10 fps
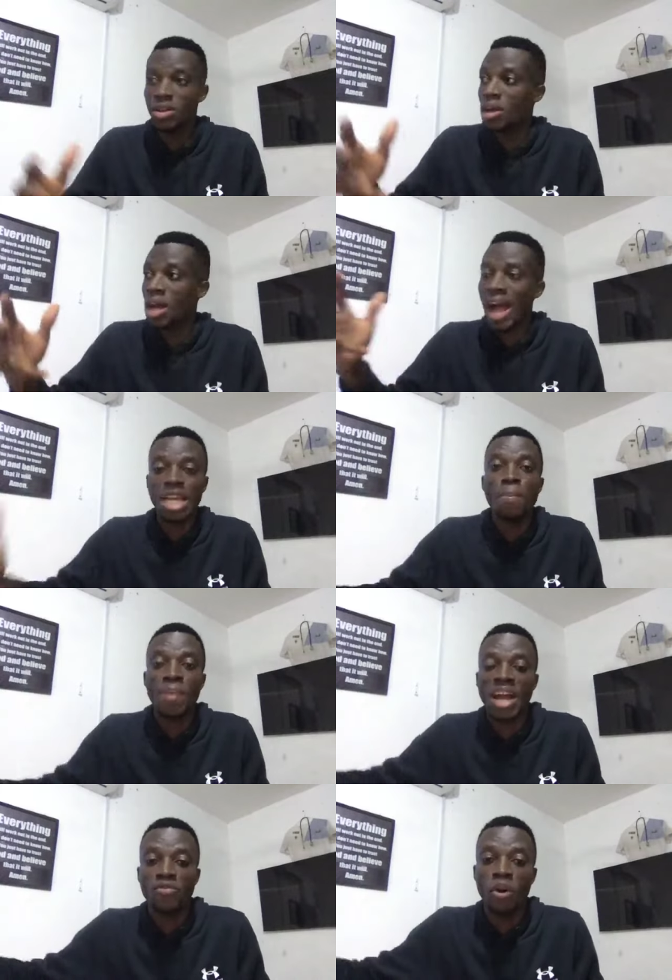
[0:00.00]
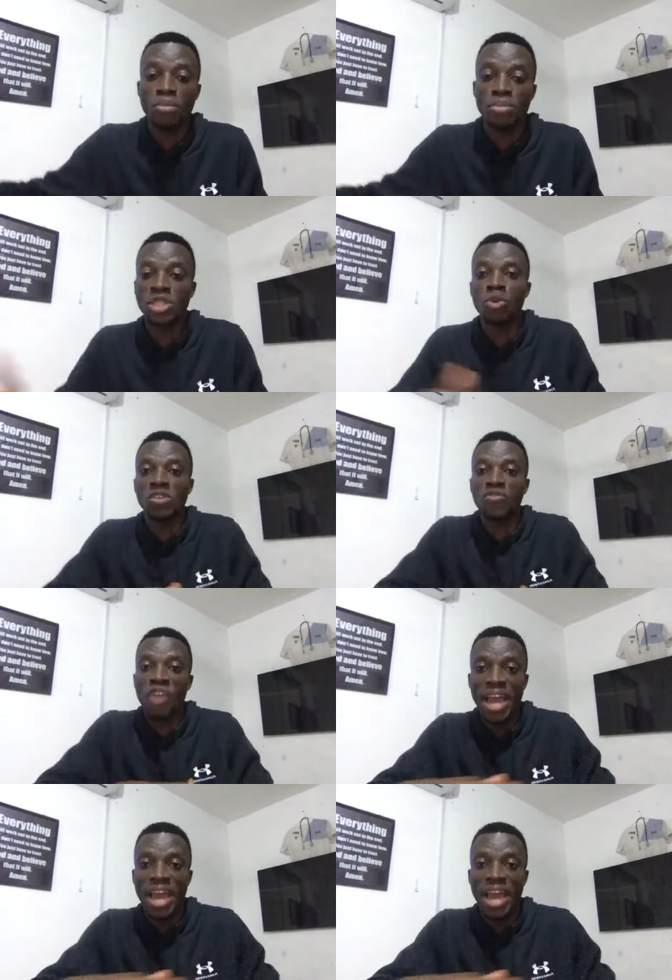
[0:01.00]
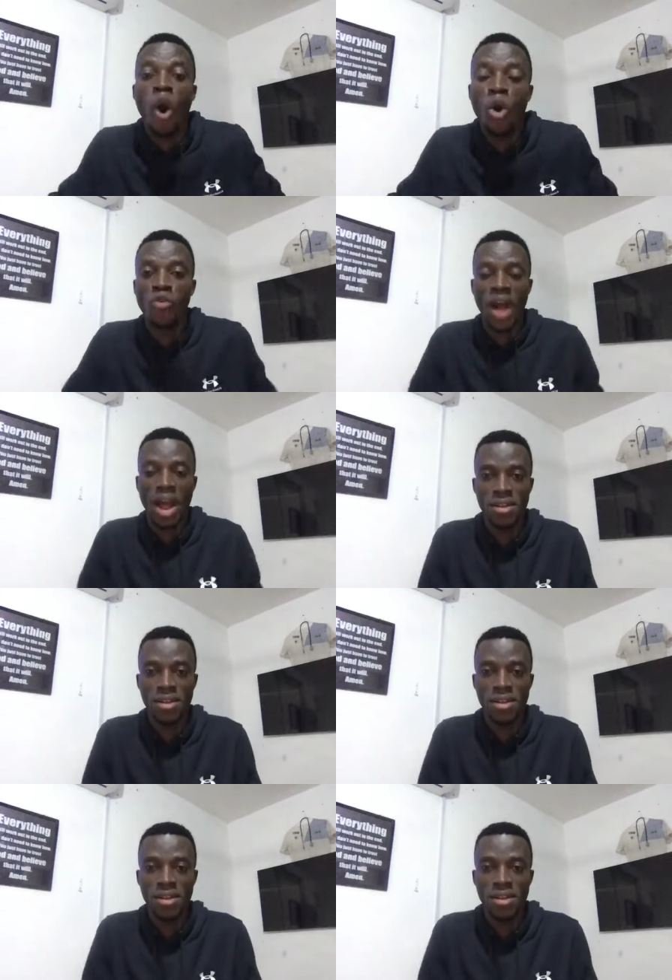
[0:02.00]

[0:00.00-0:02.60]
uh, other platforms, it was flying all over.